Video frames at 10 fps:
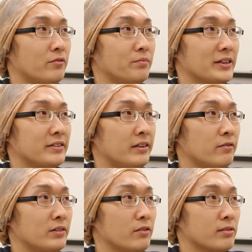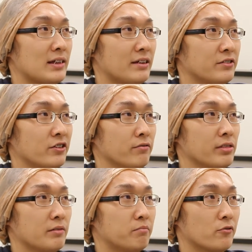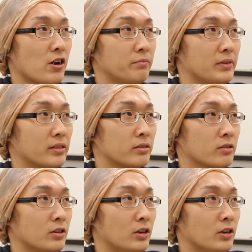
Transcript: materials that show some promise.